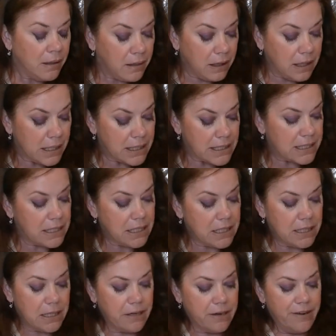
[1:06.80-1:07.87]
The next
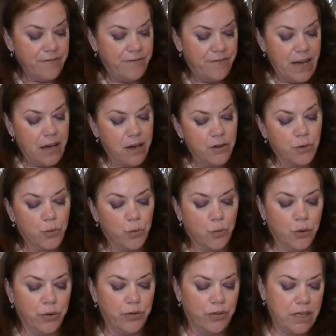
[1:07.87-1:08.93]
thing that I found
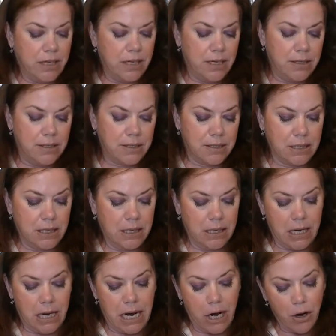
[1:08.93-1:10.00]
were these
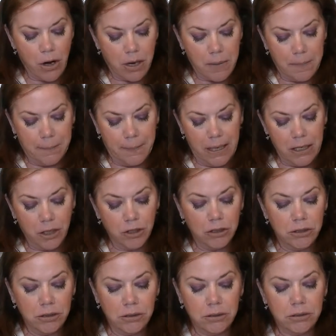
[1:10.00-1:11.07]
Eric
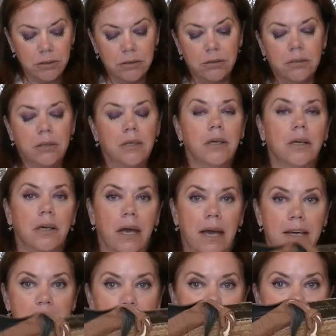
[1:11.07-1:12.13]
Michael
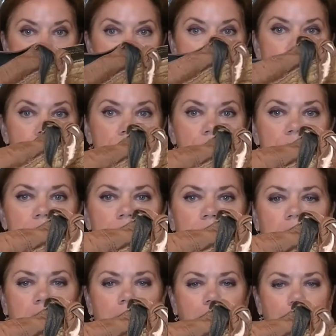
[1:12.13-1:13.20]
espadrilles
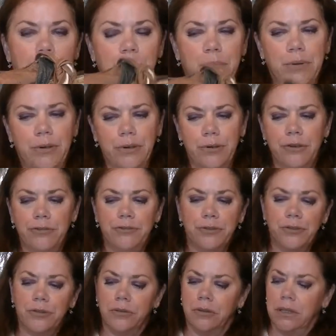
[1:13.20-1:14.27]
in that
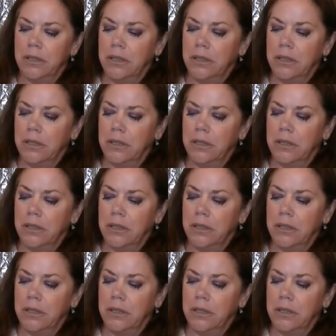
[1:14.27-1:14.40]
beautiful